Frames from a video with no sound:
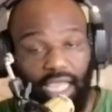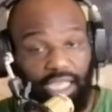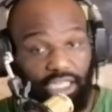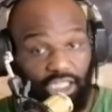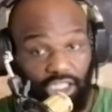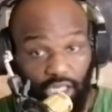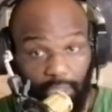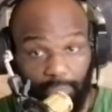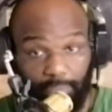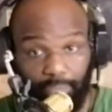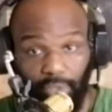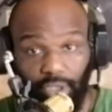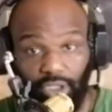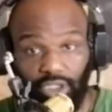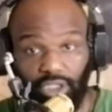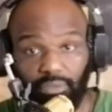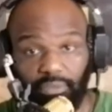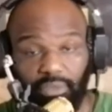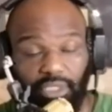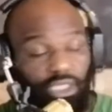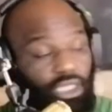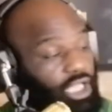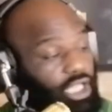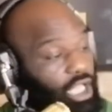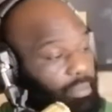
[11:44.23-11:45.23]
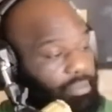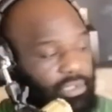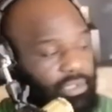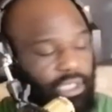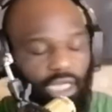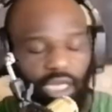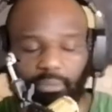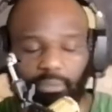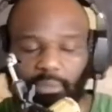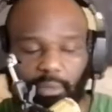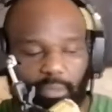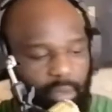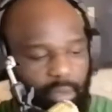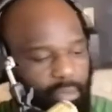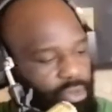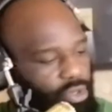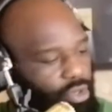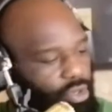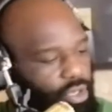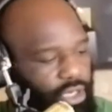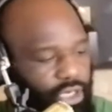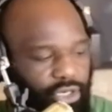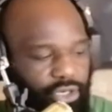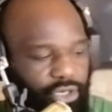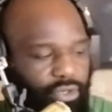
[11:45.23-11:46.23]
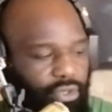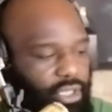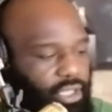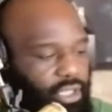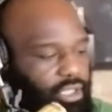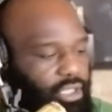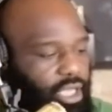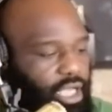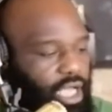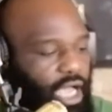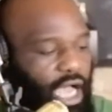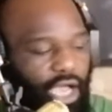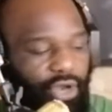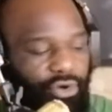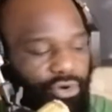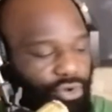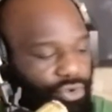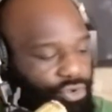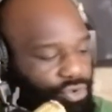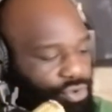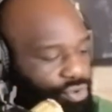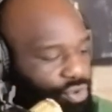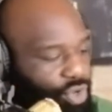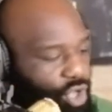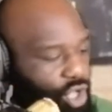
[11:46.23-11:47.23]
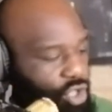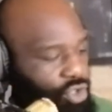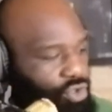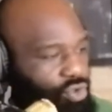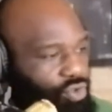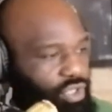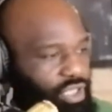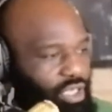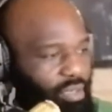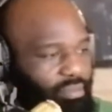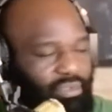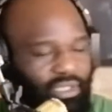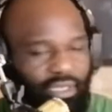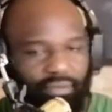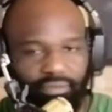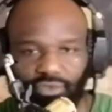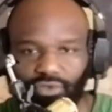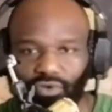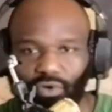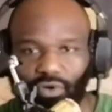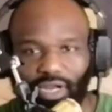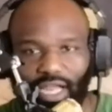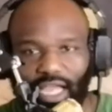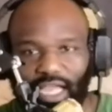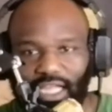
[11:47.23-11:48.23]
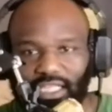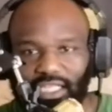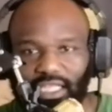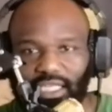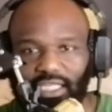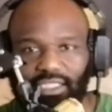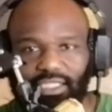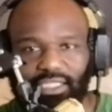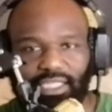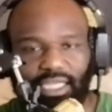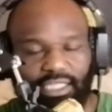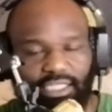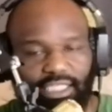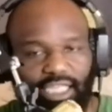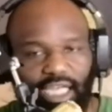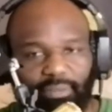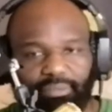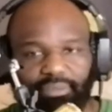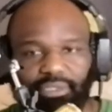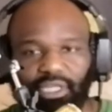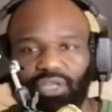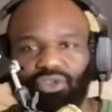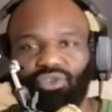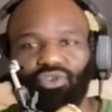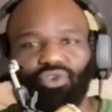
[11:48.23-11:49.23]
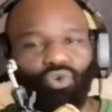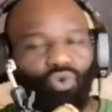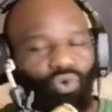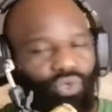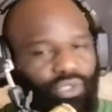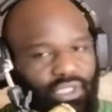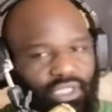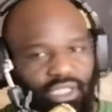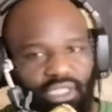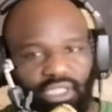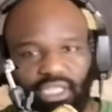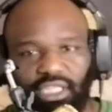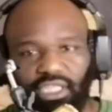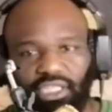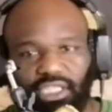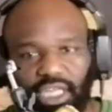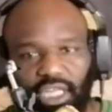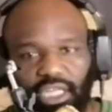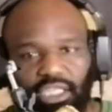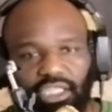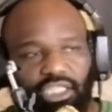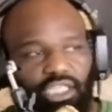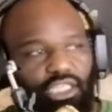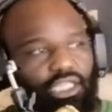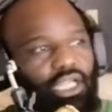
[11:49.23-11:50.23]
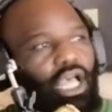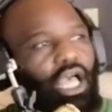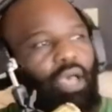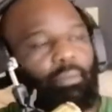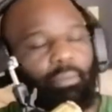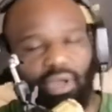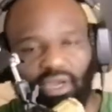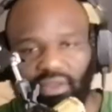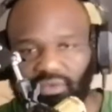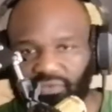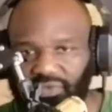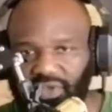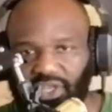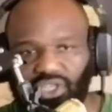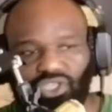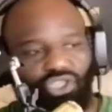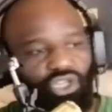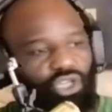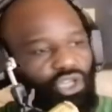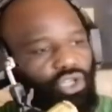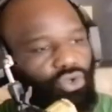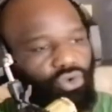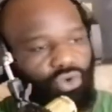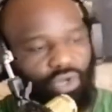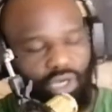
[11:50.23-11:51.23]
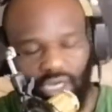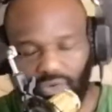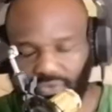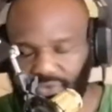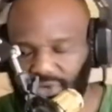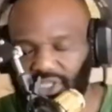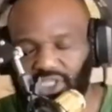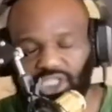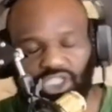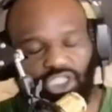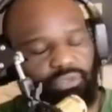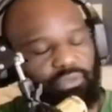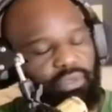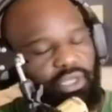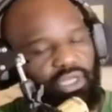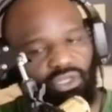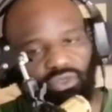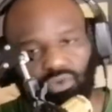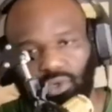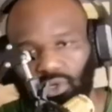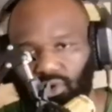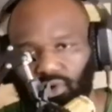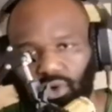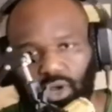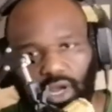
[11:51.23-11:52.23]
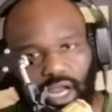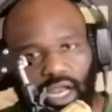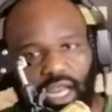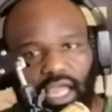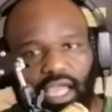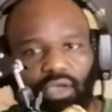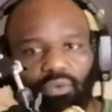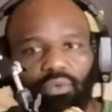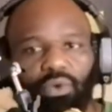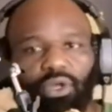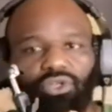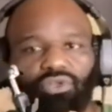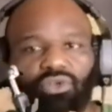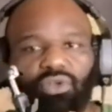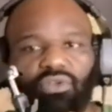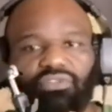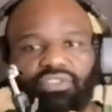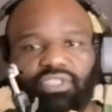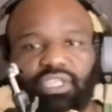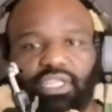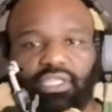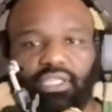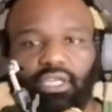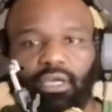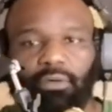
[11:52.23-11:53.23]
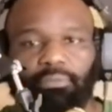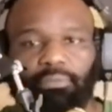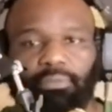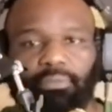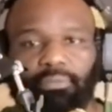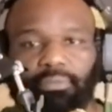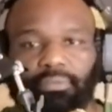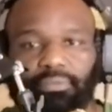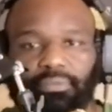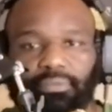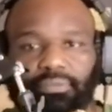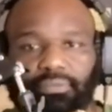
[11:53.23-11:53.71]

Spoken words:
And she pushed me. She kept telling me, baby, you're going to do it. I know you sometimes don't like the setups and you constantly change it, but eventually you're going to reach a stage where you're going to like what you have set up.